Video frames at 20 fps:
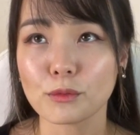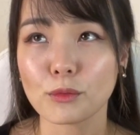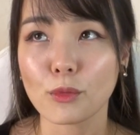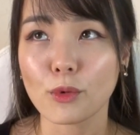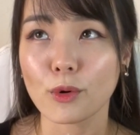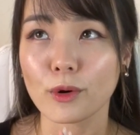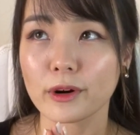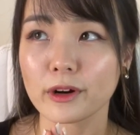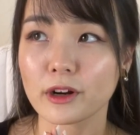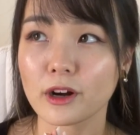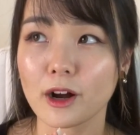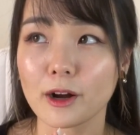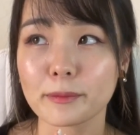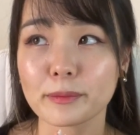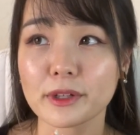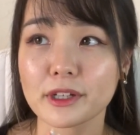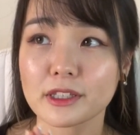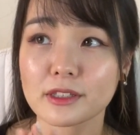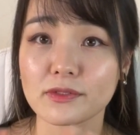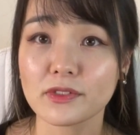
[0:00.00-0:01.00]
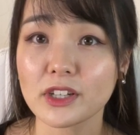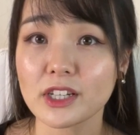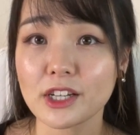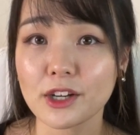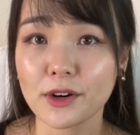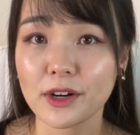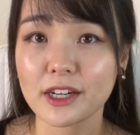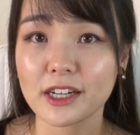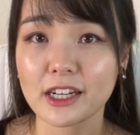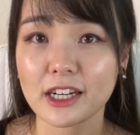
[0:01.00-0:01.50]
more complex video
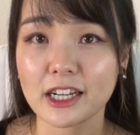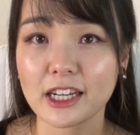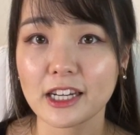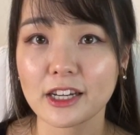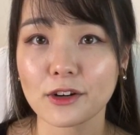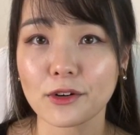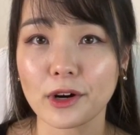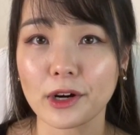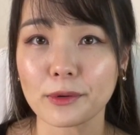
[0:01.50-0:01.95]
editing or I